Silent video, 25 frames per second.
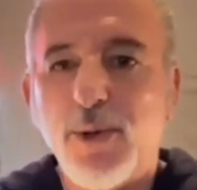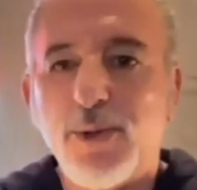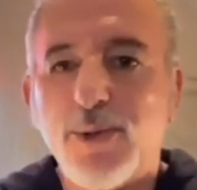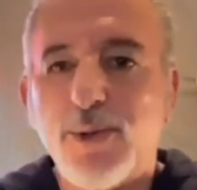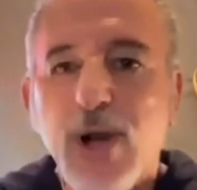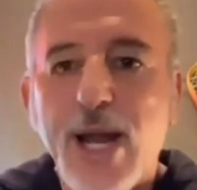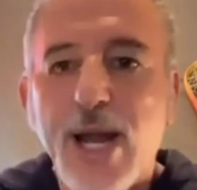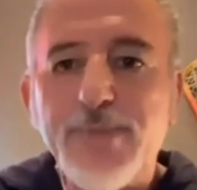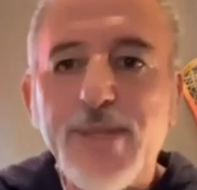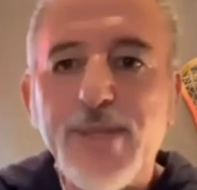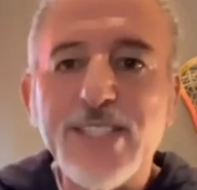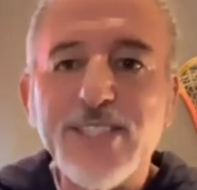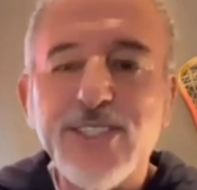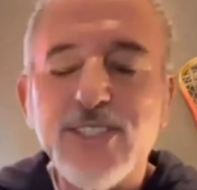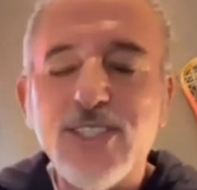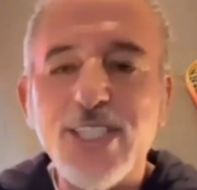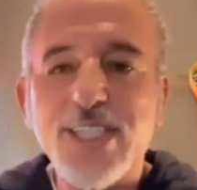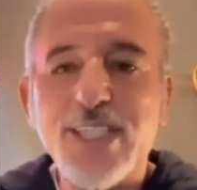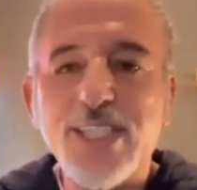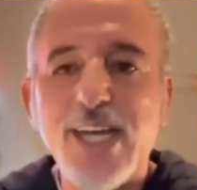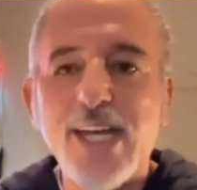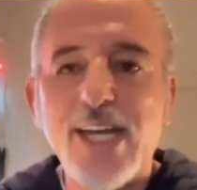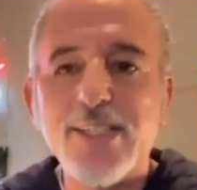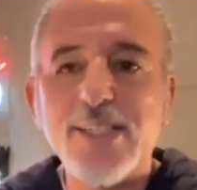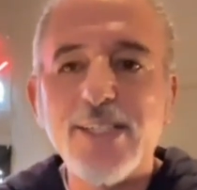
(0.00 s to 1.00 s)
we'll grab that
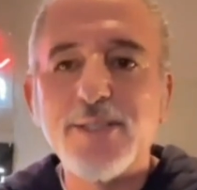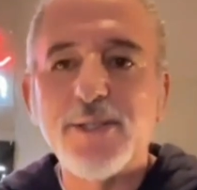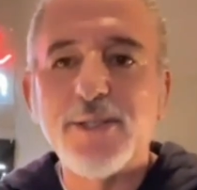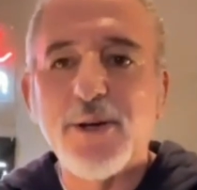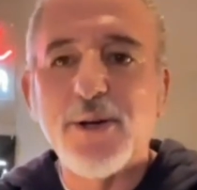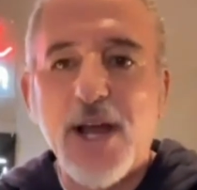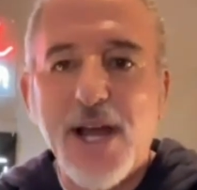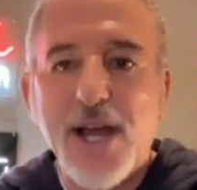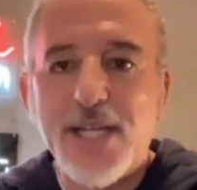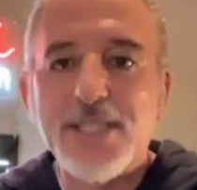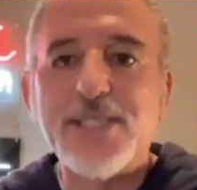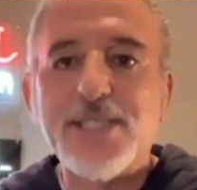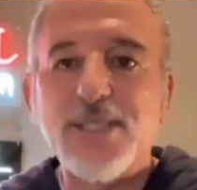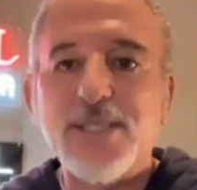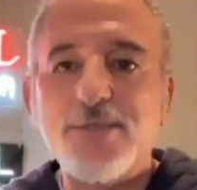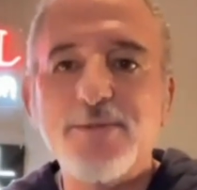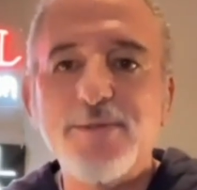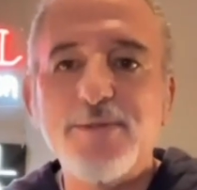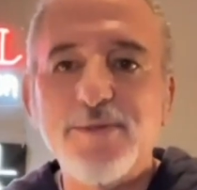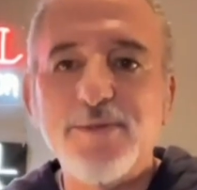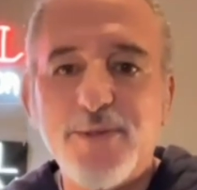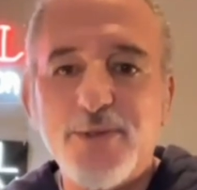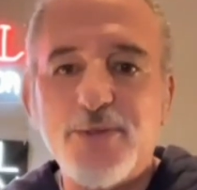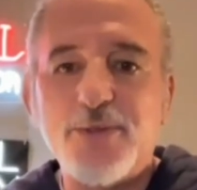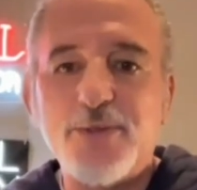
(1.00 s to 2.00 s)
stick out of your garage
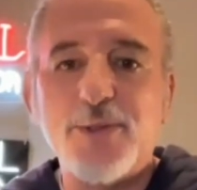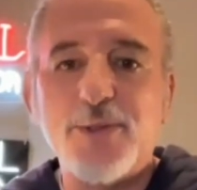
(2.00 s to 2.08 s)
and